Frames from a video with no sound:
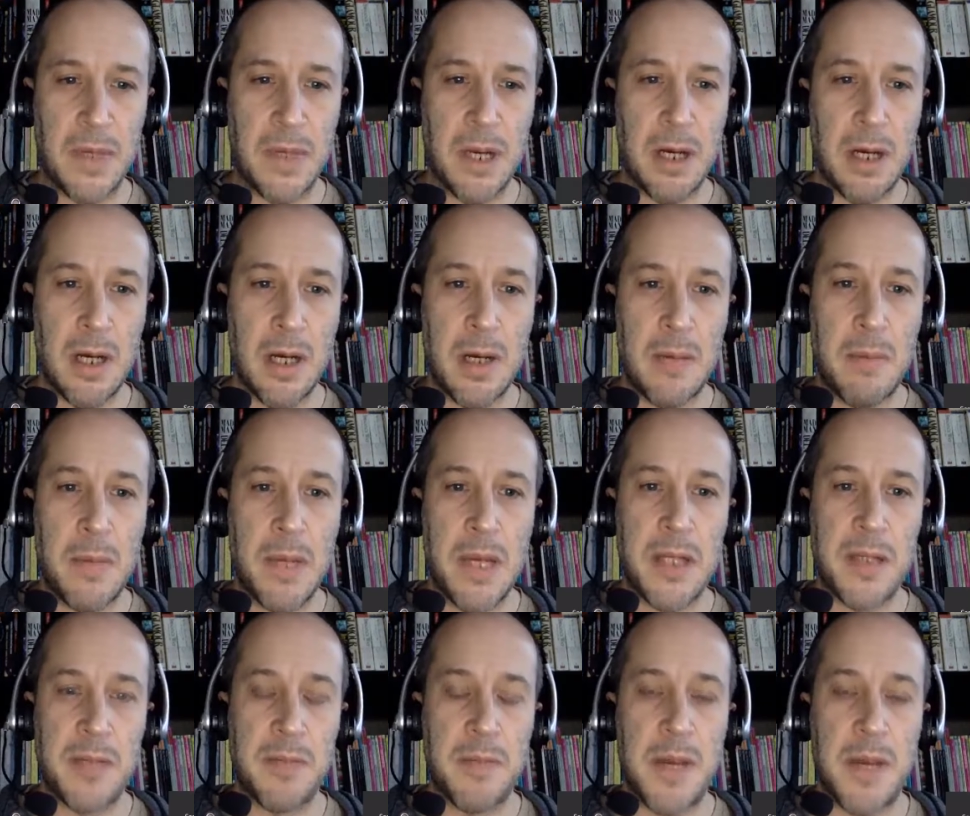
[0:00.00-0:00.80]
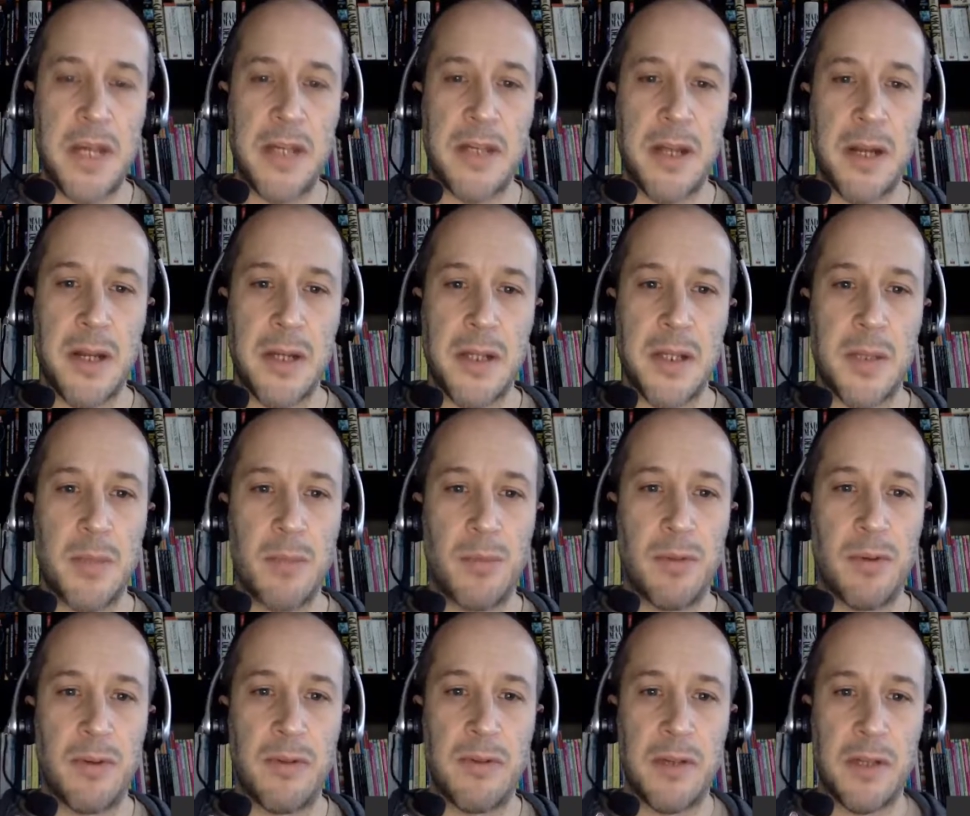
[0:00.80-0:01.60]
It's based on some
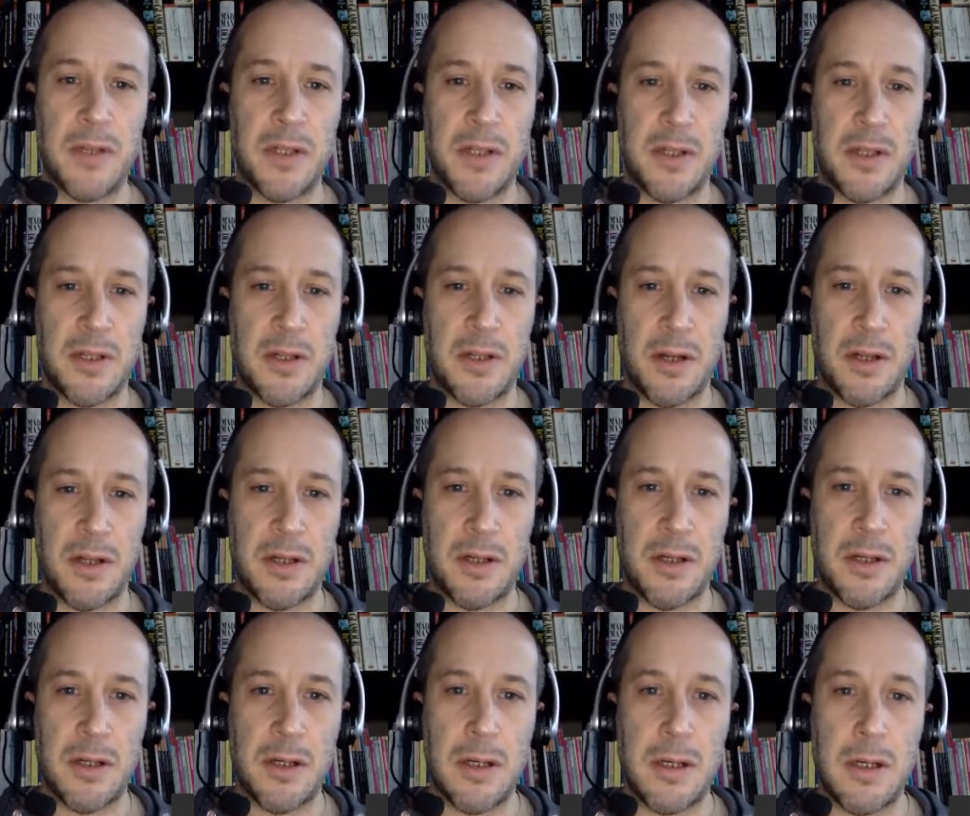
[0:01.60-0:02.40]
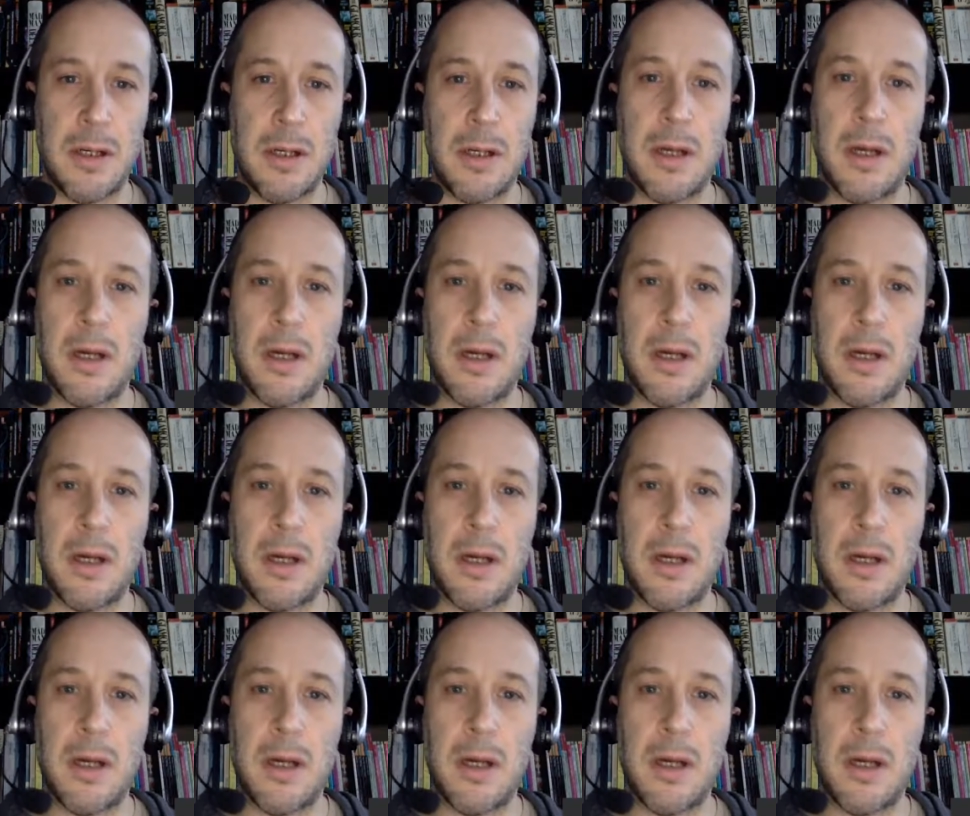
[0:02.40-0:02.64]
previous discussion.